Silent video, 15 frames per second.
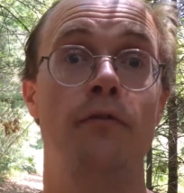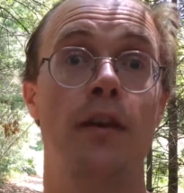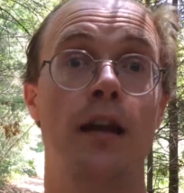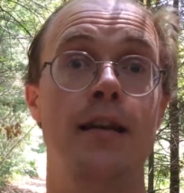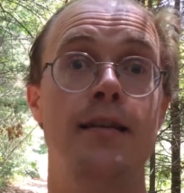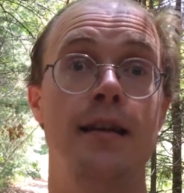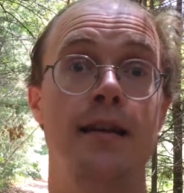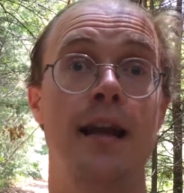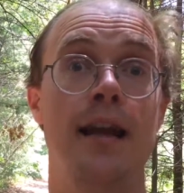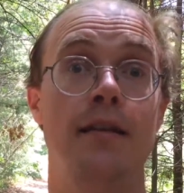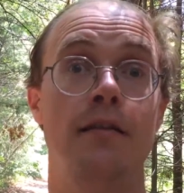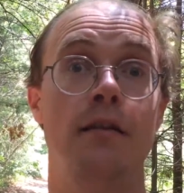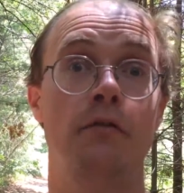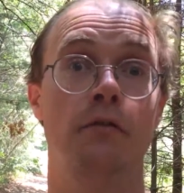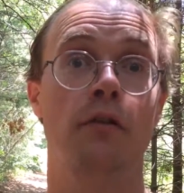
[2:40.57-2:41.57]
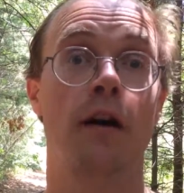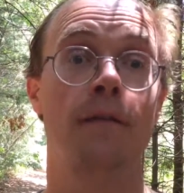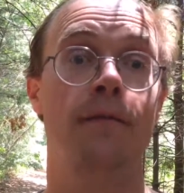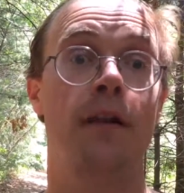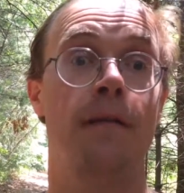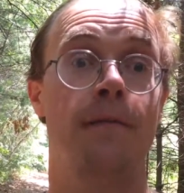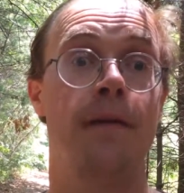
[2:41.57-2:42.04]
the 1980
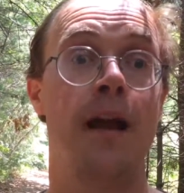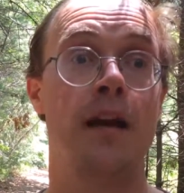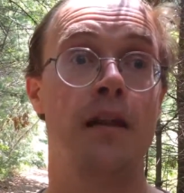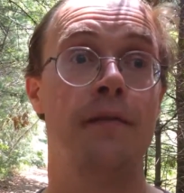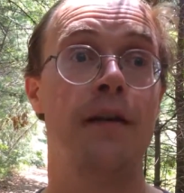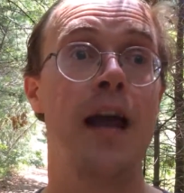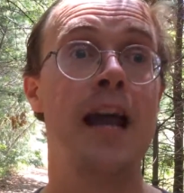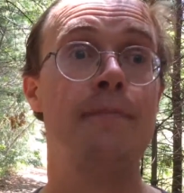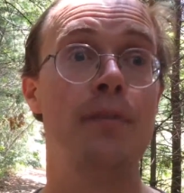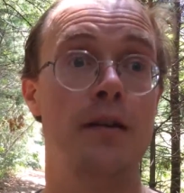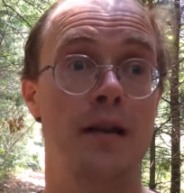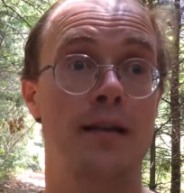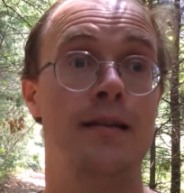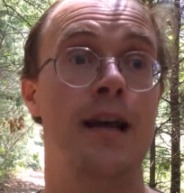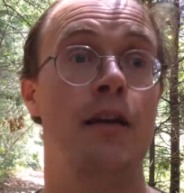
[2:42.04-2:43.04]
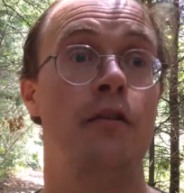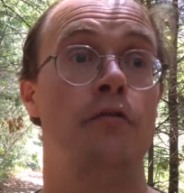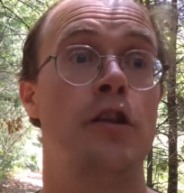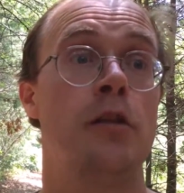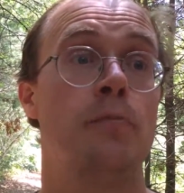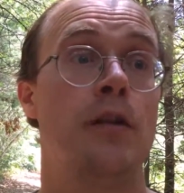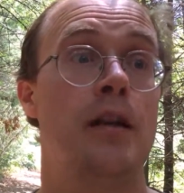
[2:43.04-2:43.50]
of the fans of 8-bit Nintendo and
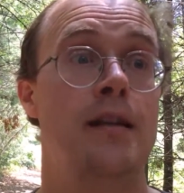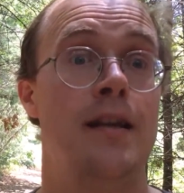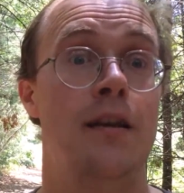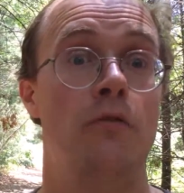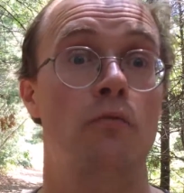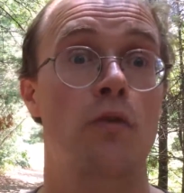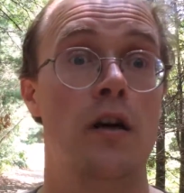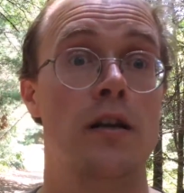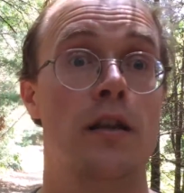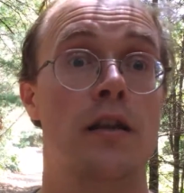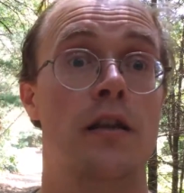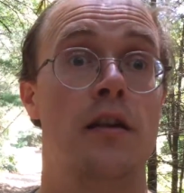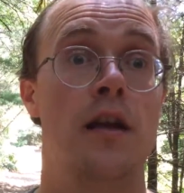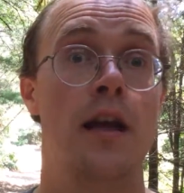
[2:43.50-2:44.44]
Super Nintendo wants.